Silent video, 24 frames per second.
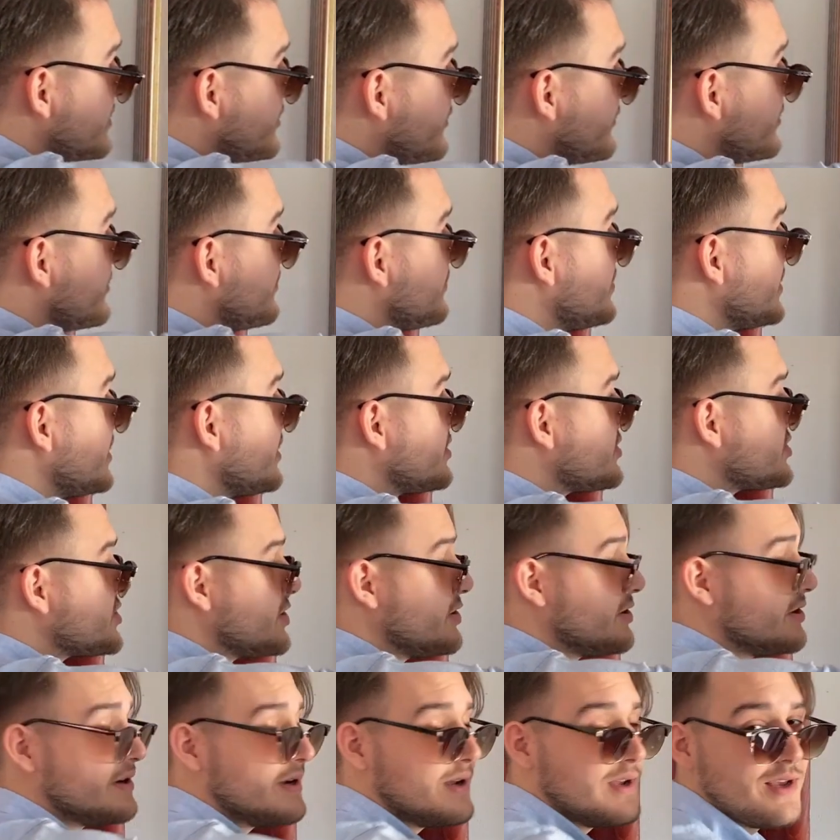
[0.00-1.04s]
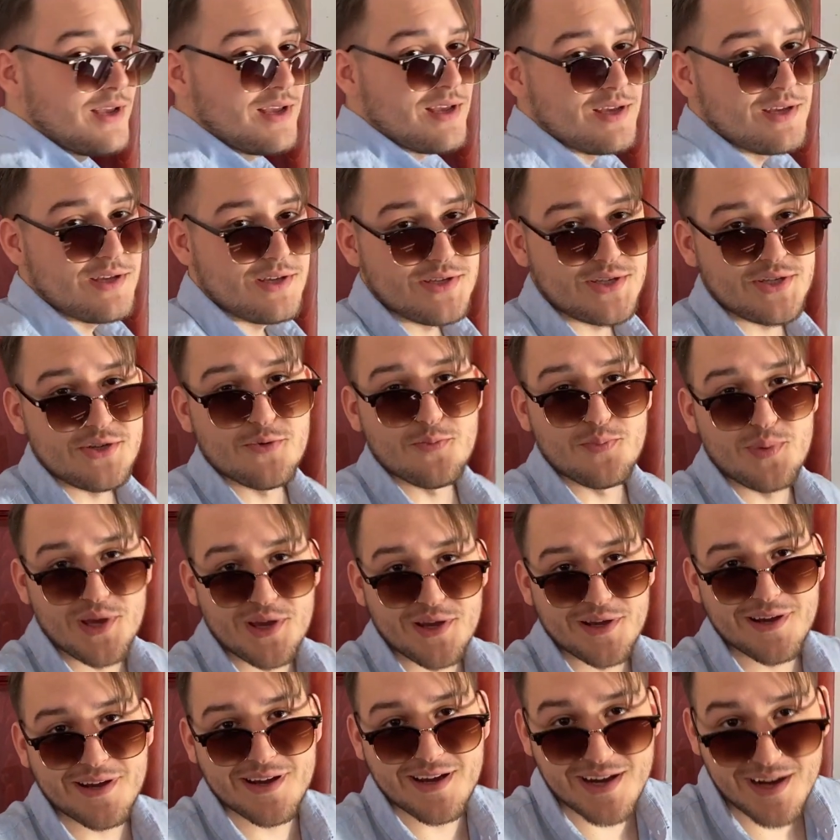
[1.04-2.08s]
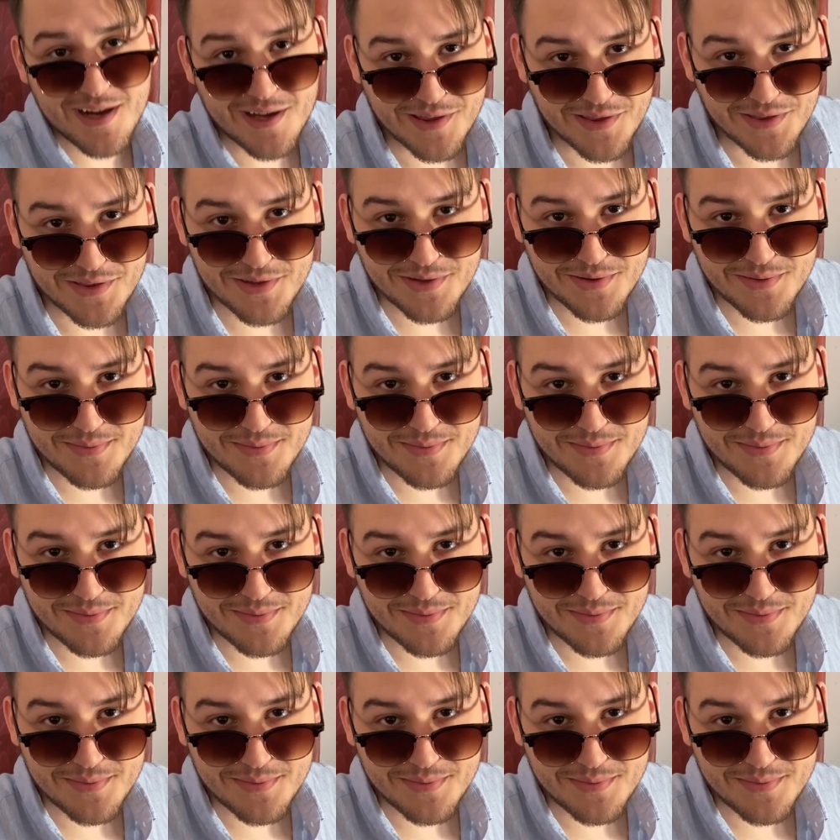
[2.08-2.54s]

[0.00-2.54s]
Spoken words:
of the picture is you being a cunt.